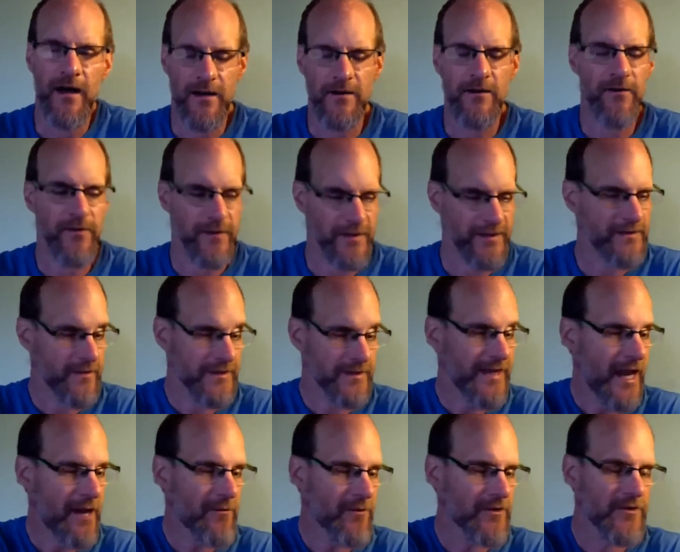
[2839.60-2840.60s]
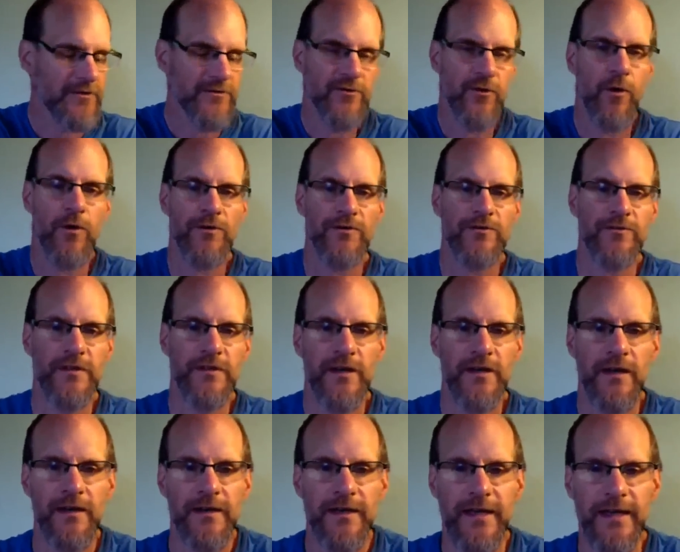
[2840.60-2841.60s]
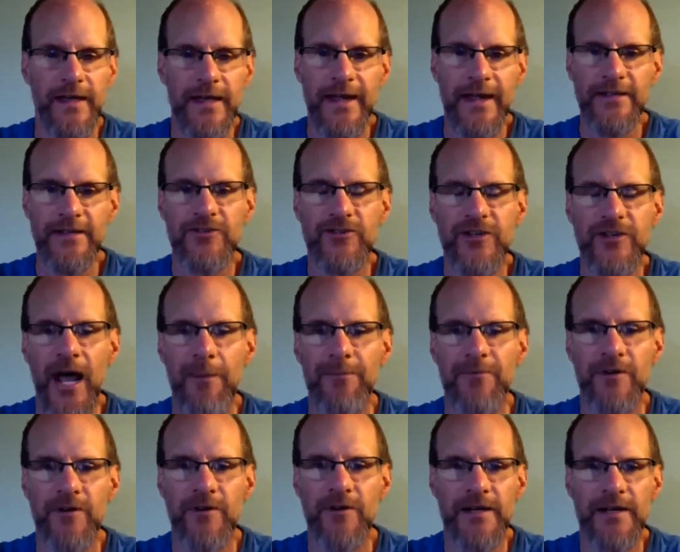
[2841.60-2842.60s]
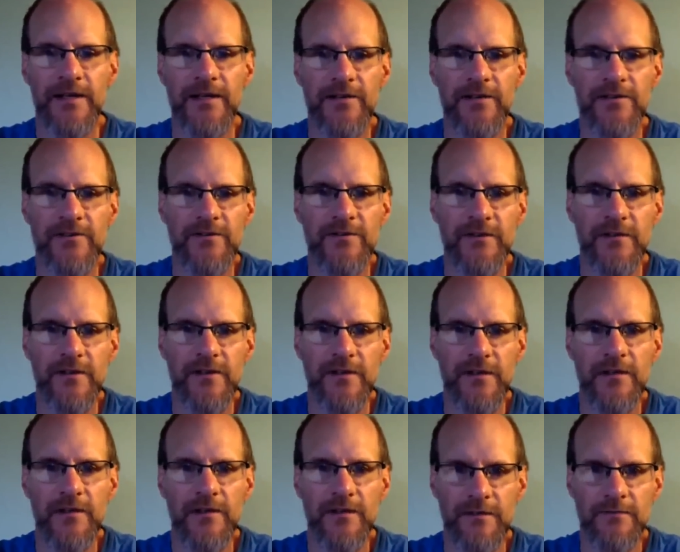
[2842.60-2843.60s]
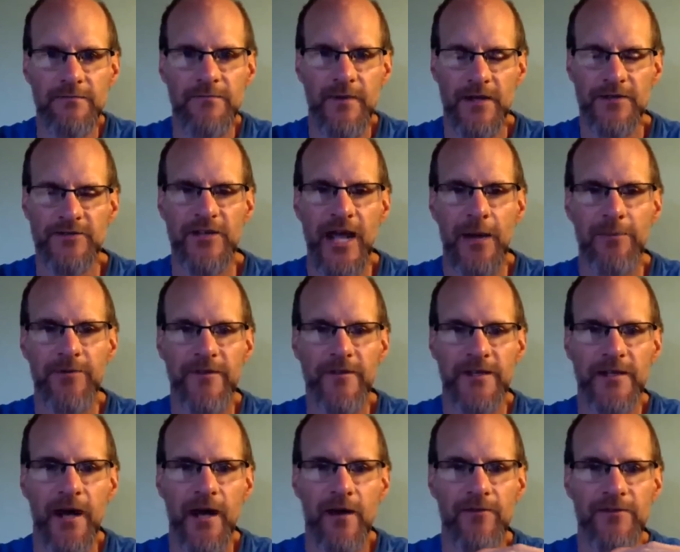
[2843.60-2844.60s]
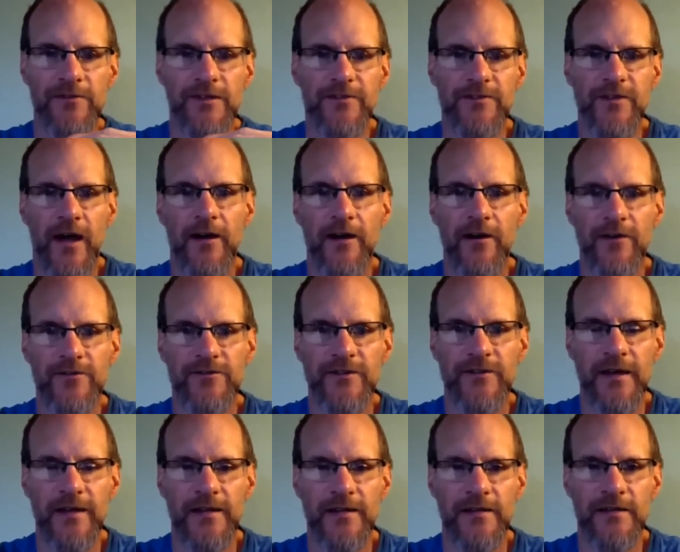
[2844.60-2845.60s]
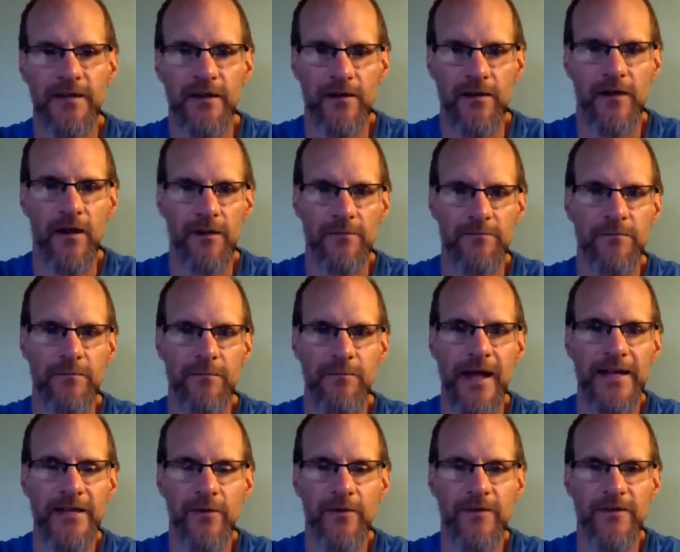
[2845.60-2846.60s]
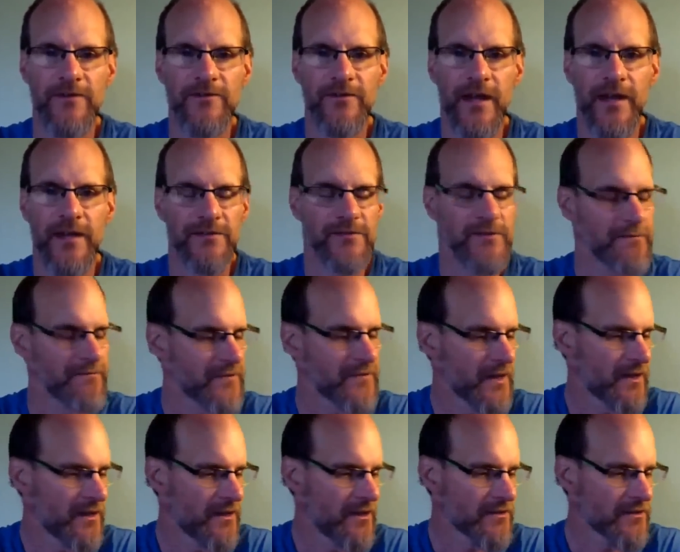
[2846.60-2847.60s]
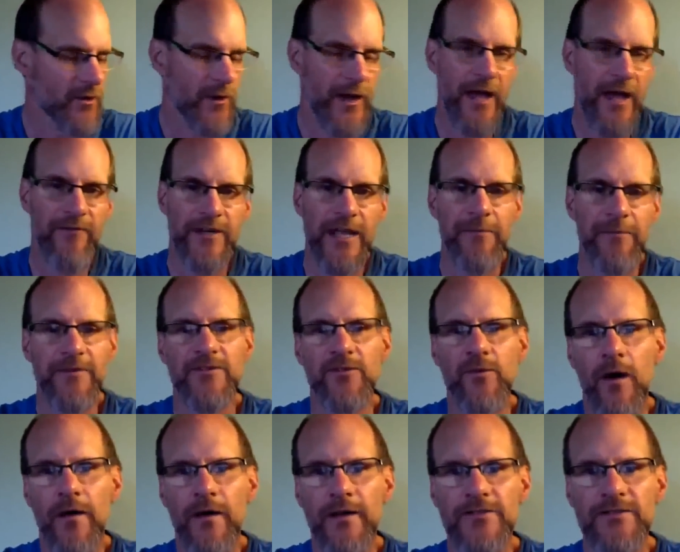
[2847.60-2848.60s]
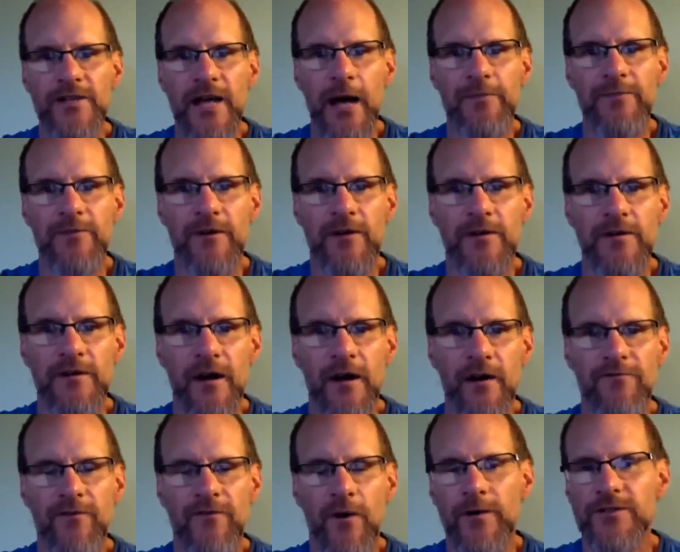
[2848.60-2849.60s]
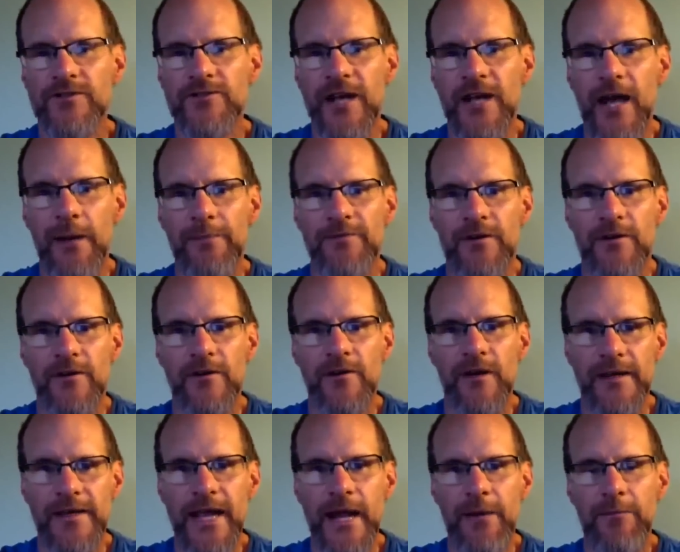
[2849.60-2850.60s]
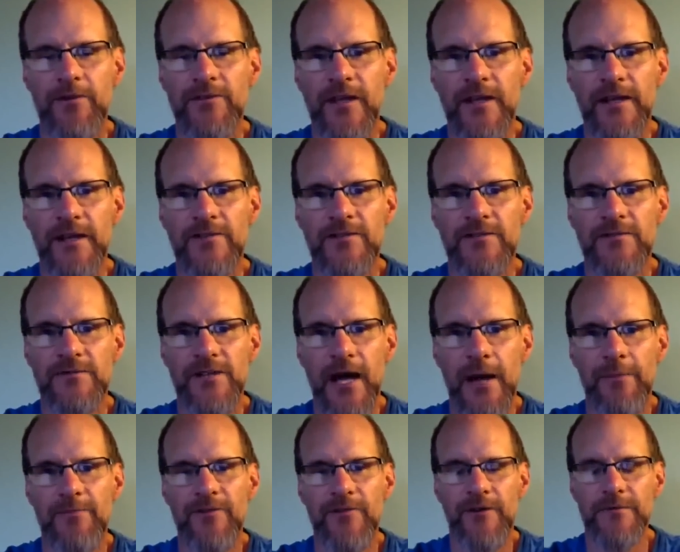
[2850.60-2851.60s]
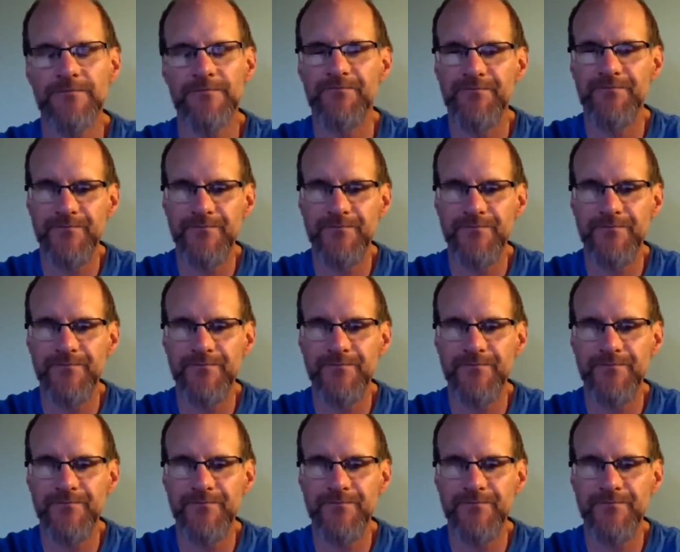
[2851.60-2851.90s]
or the, the camera controls. Each chapter is a chapter that covers an entire setting, a menu in the settings. So I have an image quality chapter, a focus chapter, a camera settings chapter,